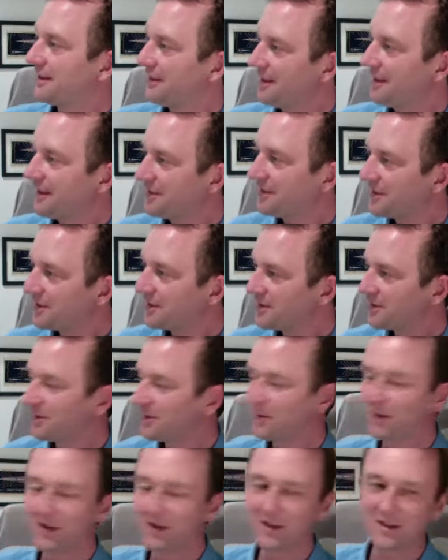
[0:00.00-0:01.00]
It's
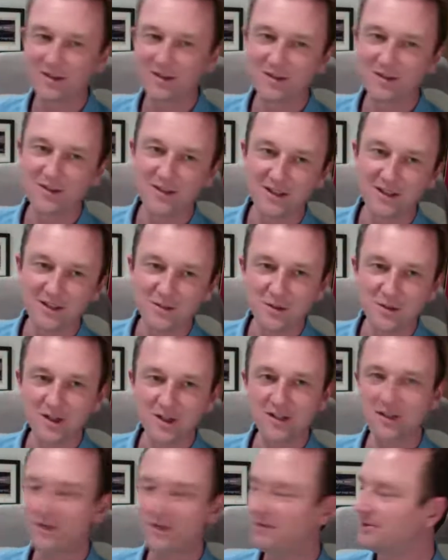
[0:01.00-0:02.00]
quite
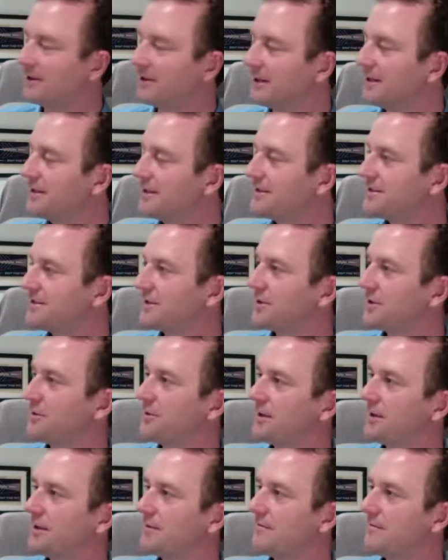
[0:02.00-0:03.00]
cute, really.
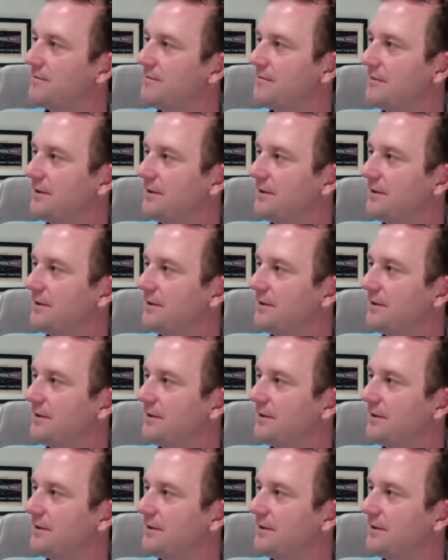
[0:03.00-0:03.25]
So